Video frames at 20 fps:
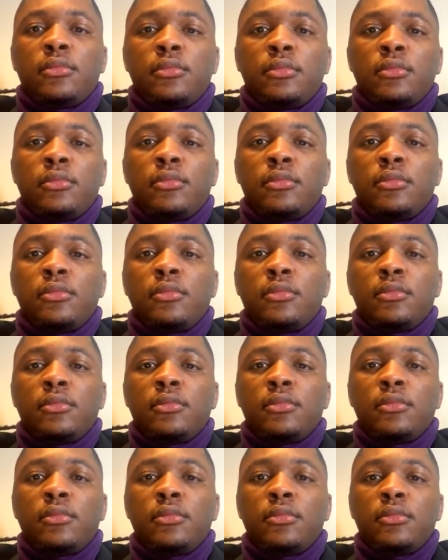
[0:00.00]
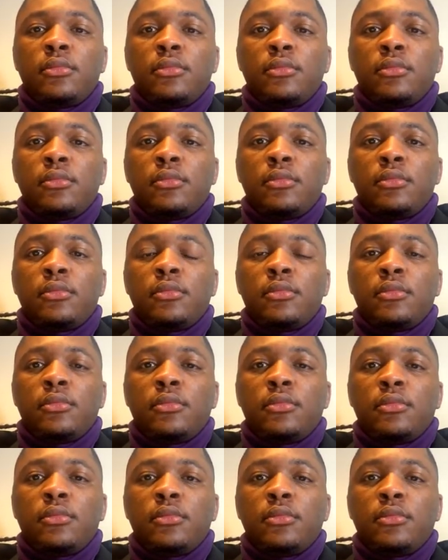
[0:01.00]

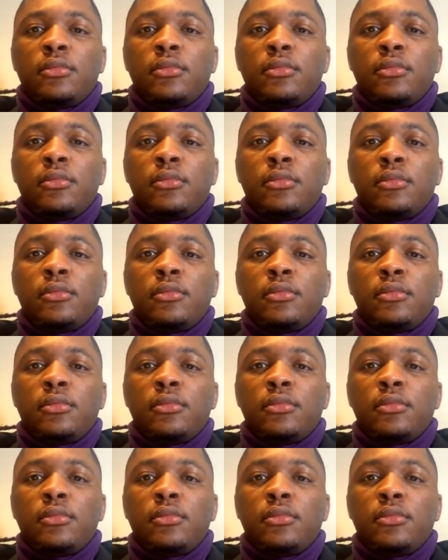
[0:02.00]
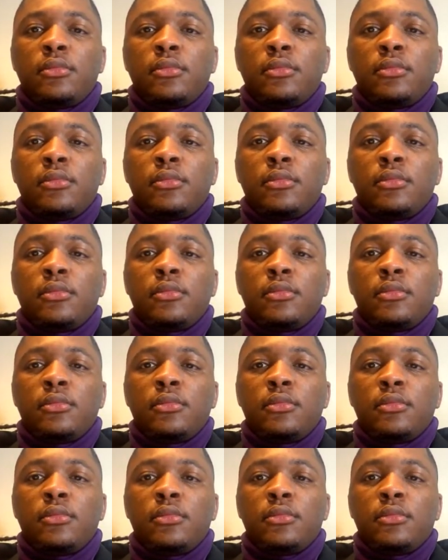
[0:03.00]

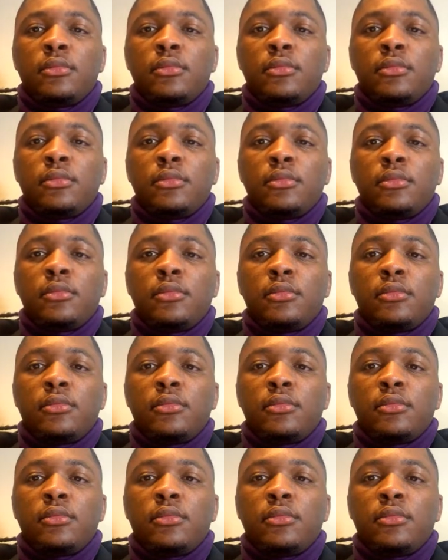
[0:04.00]
This person isn't speaking.